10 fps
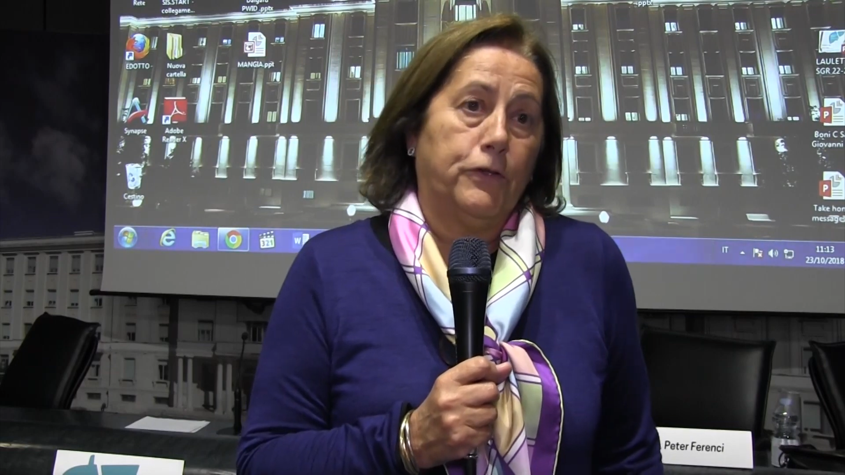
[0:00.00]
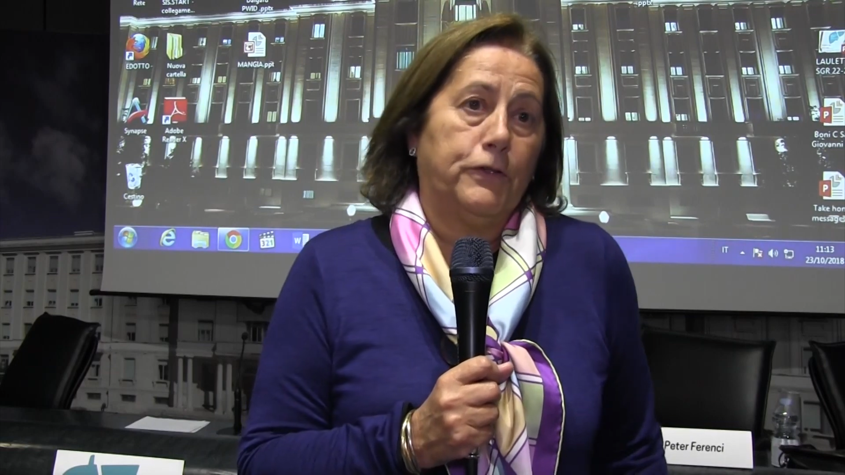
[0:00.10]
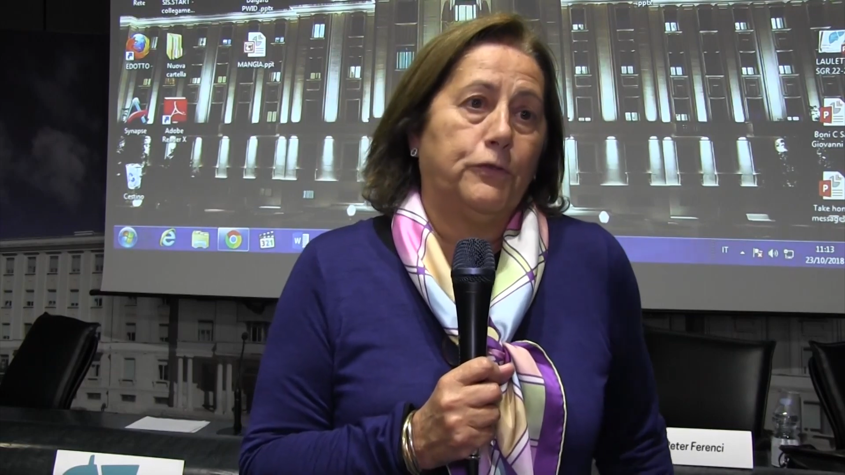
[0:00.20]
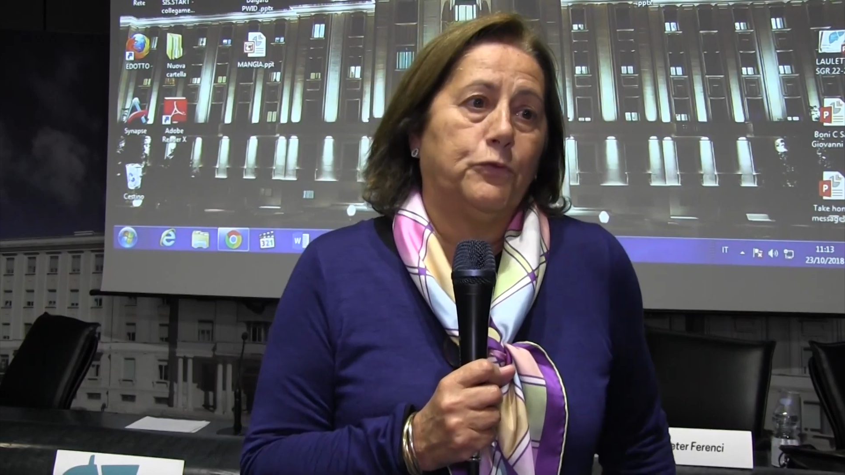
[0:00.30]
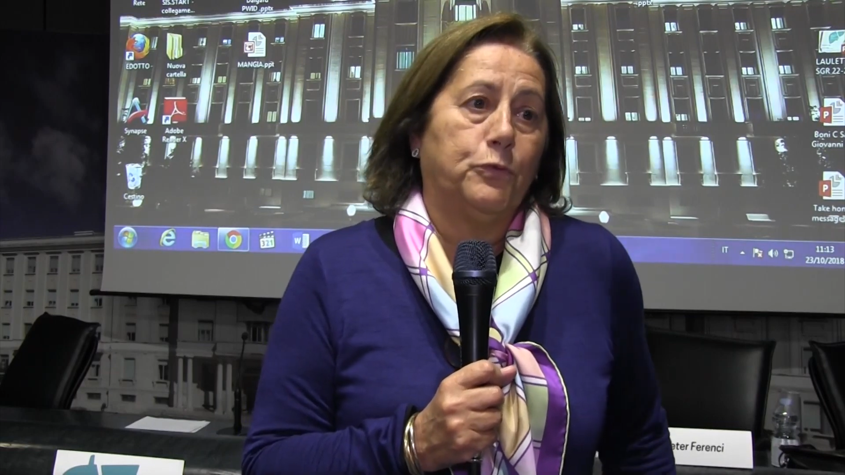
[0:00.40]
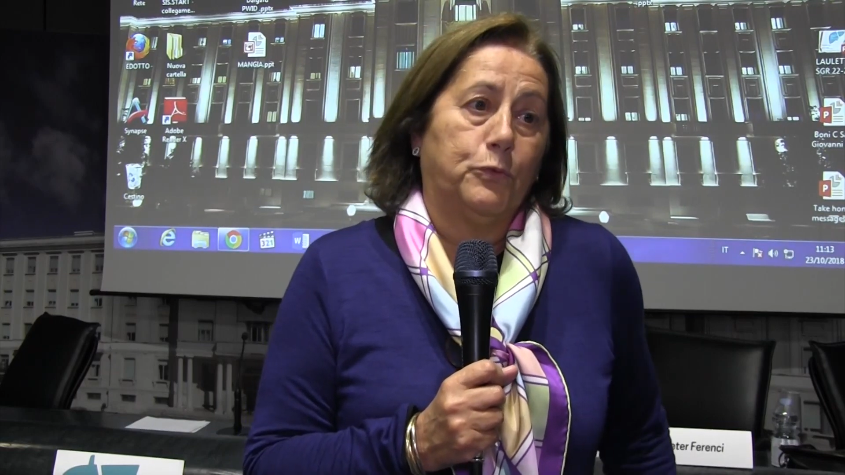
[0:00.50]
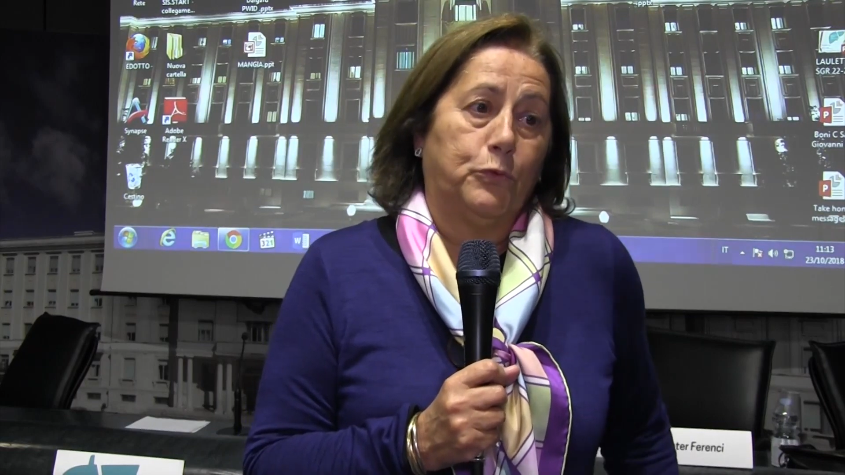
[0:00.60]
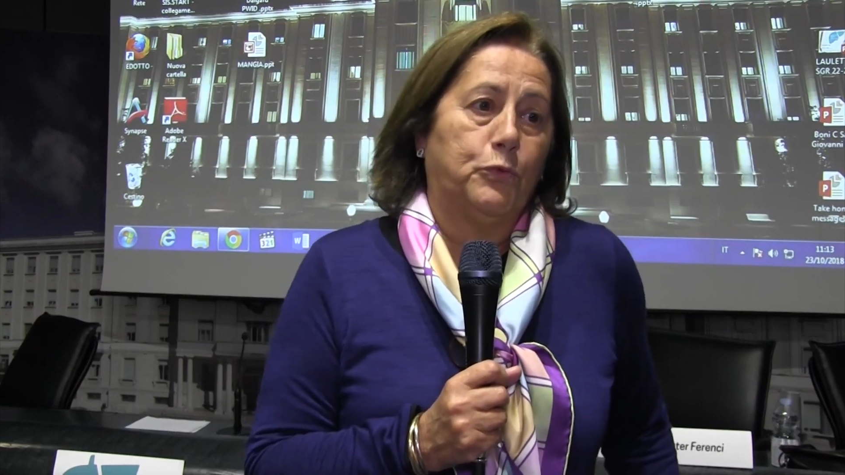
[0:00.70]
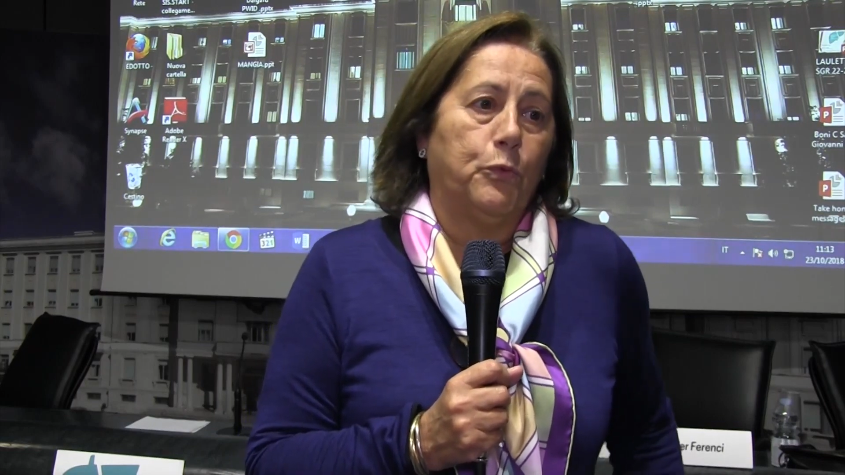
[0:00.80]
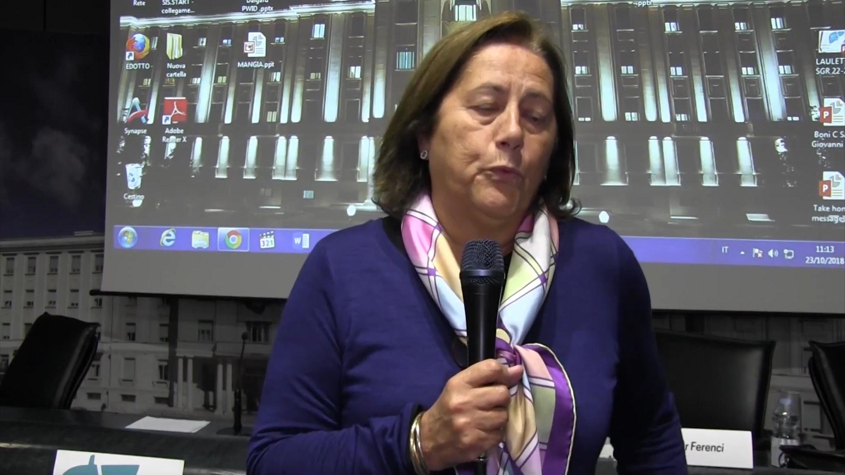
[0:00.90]
going
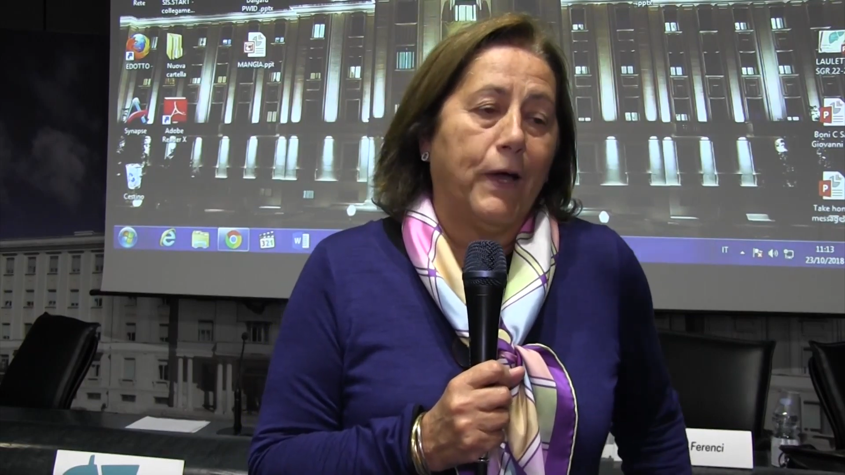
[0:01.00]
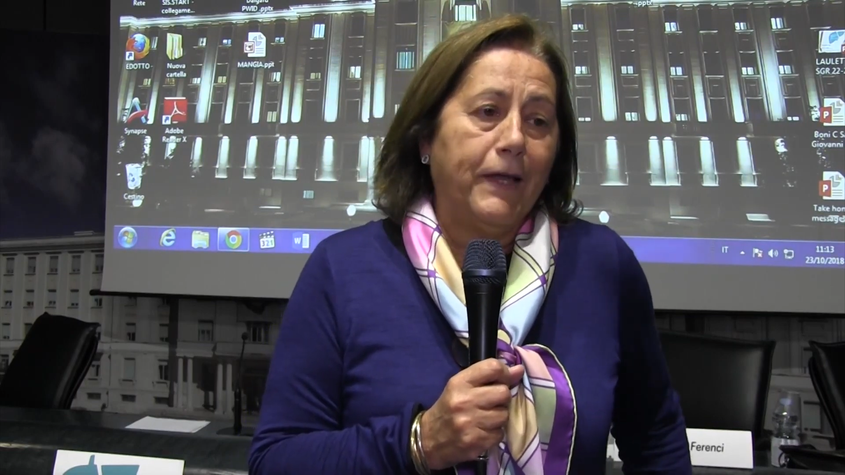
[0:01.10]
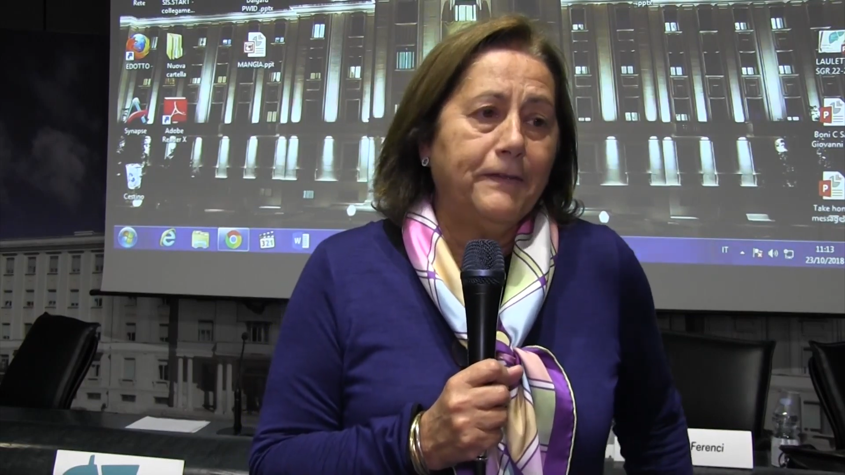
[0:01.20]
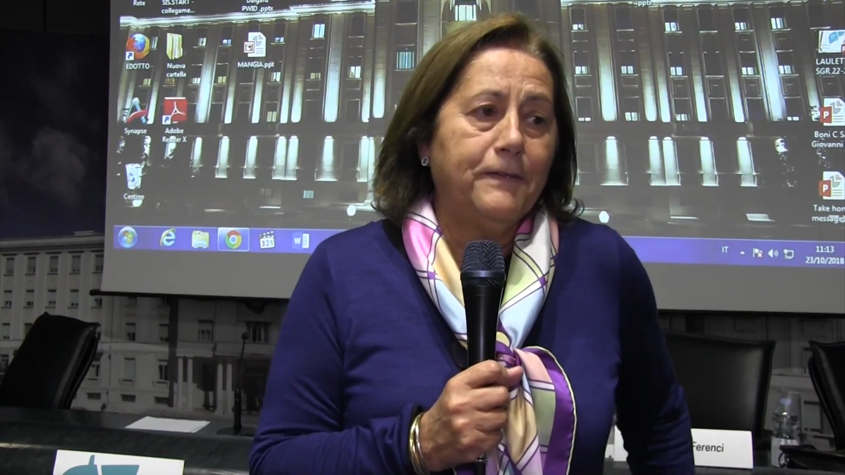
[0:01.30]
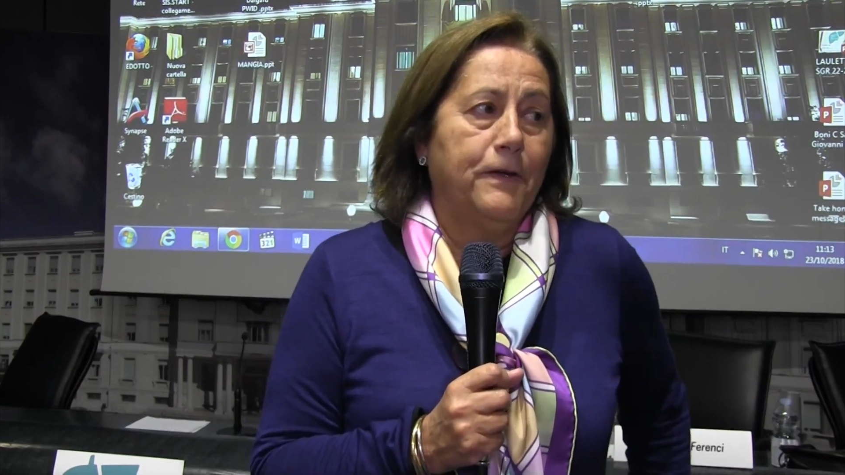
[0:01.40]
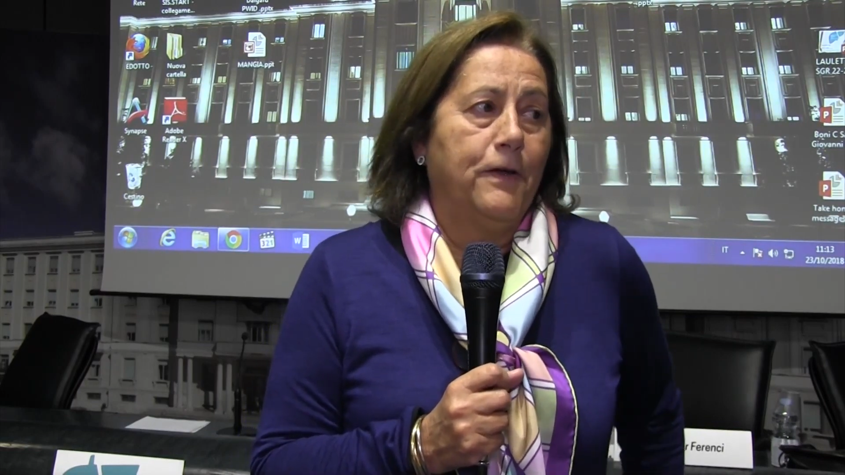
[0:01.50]
to wait